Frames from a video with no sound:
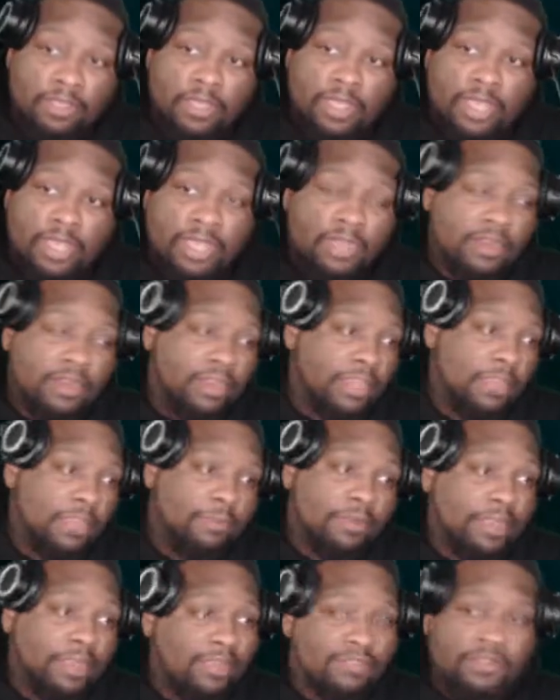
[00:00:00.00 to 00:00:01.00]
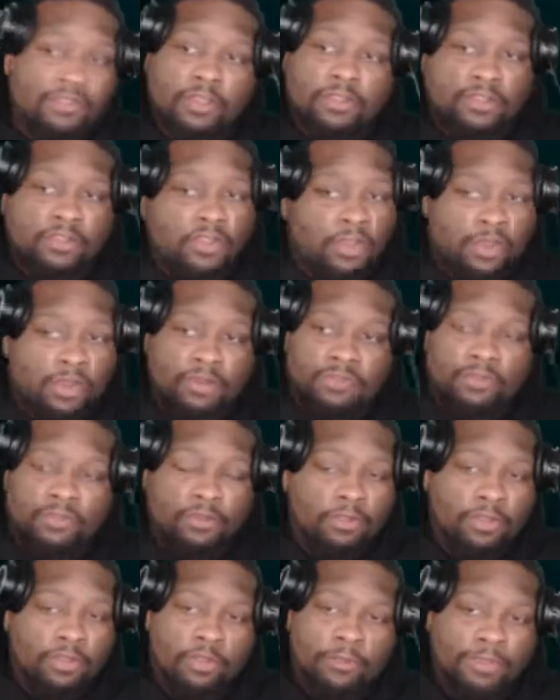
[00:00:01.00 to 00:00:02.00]
and uh, he plays the guitar
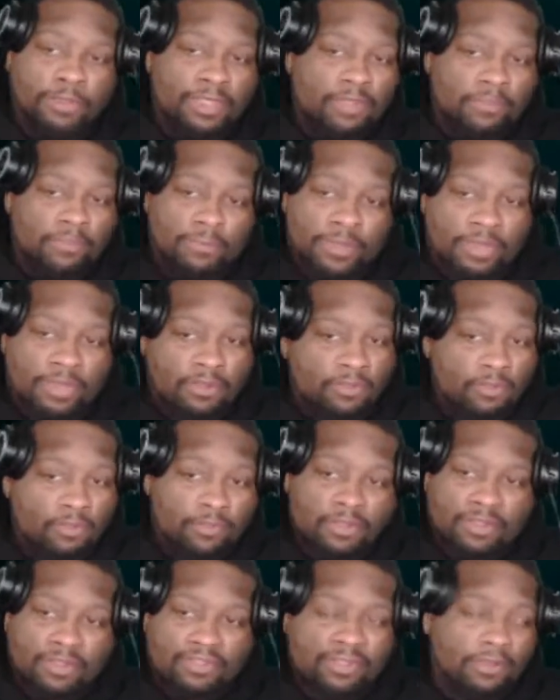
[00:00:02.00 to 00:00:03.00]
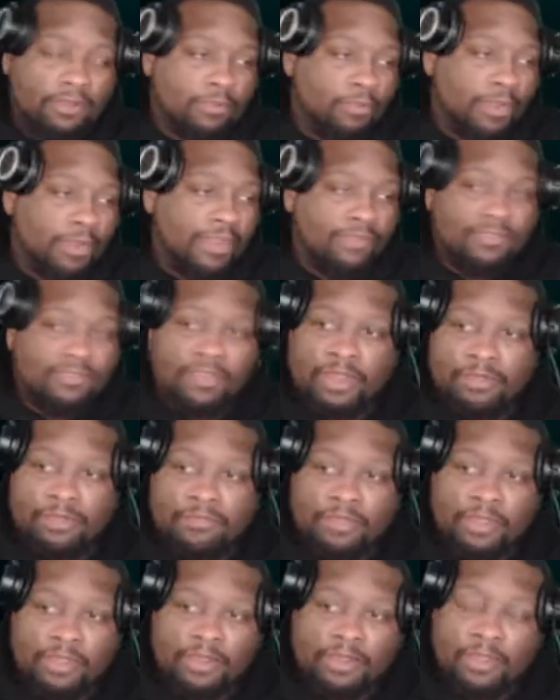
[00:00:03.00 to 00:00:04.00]
solo because we do the synthwave stuff,
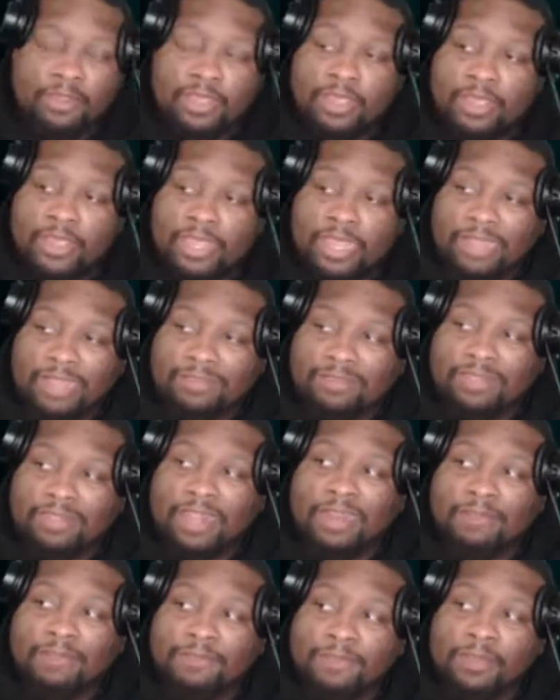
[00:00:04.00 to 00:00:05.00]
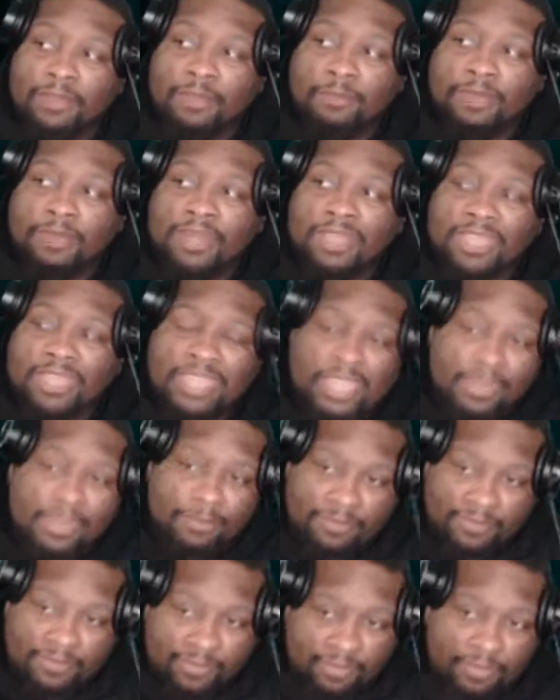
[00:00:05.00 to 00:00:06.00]
and it's a lot of fun, but it
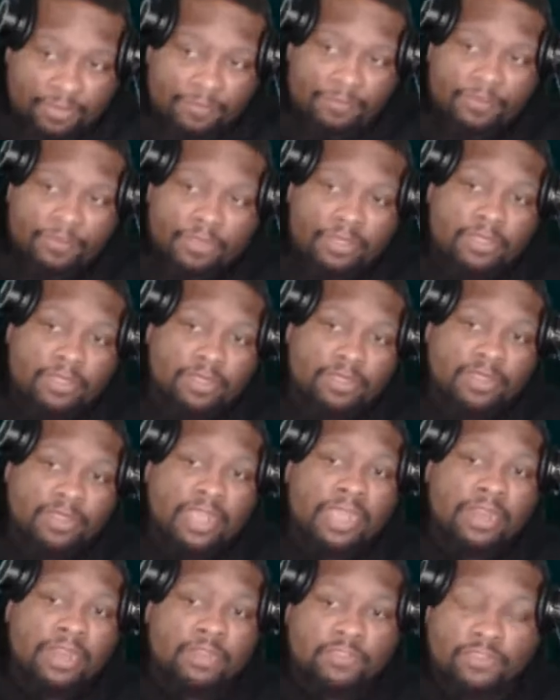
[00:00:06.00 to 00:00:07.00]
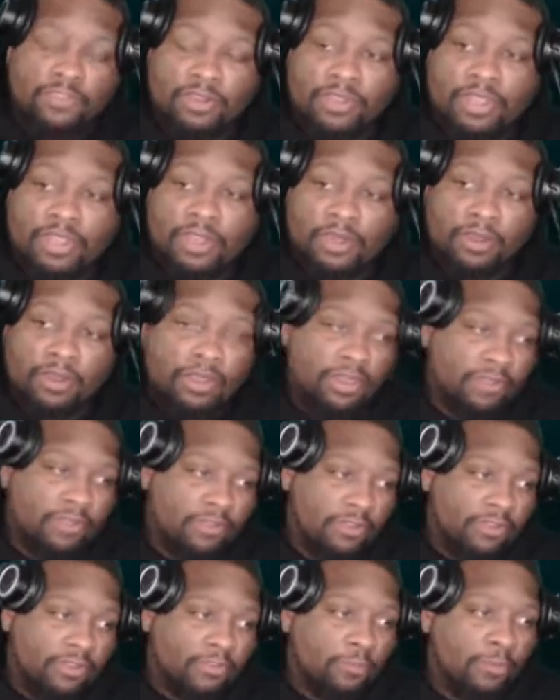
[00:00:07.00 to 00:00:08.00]
keeps the energy there.
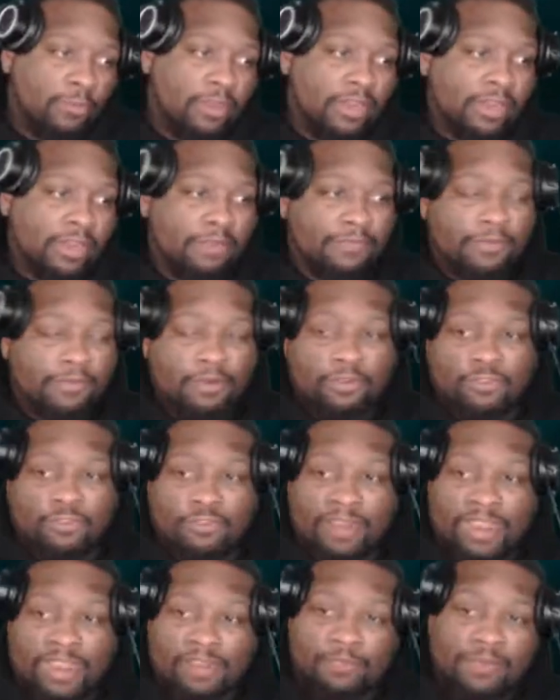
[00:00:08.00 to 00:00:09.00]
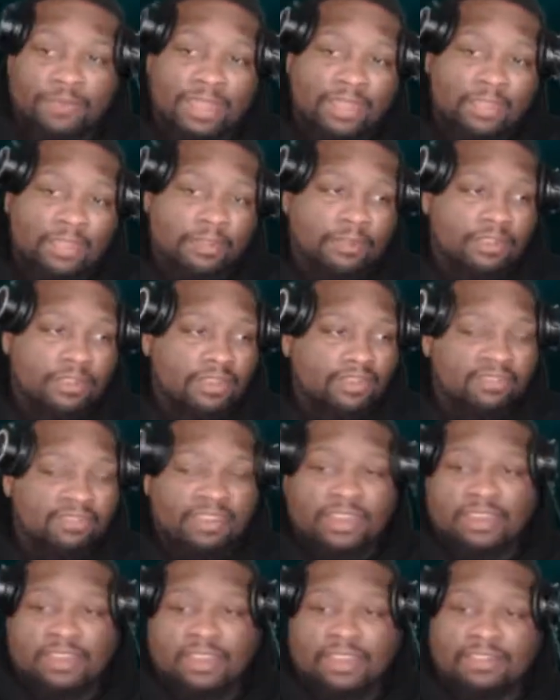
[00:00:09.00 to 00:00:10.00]
So this is one of the first tracks where I literally
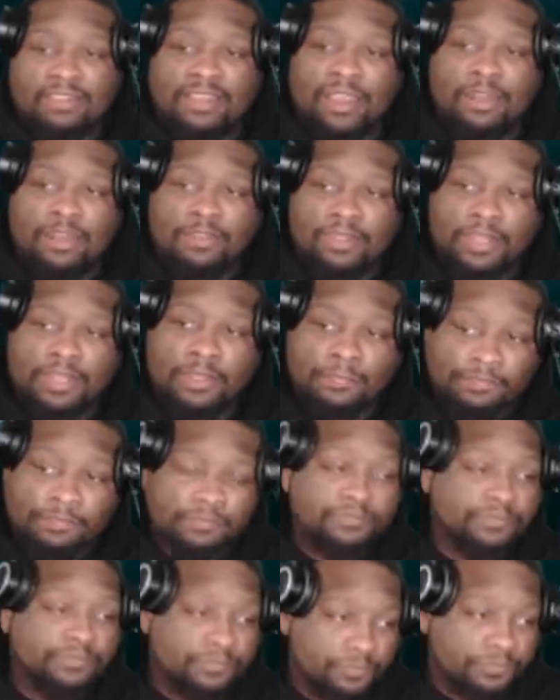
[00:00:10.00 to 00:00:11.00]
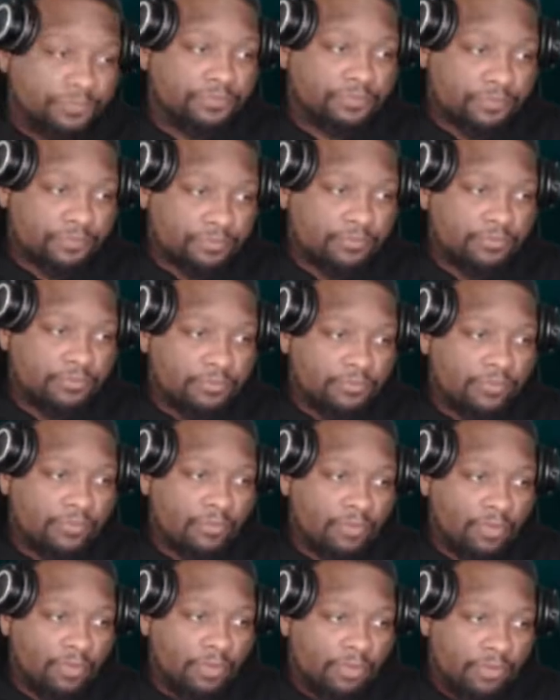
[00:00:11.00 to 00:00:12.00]
sing the entire thing.
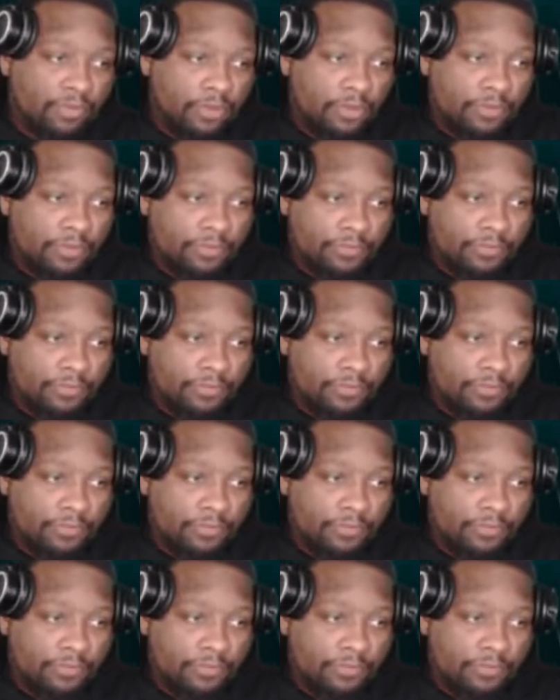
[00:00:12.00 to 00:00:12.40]
So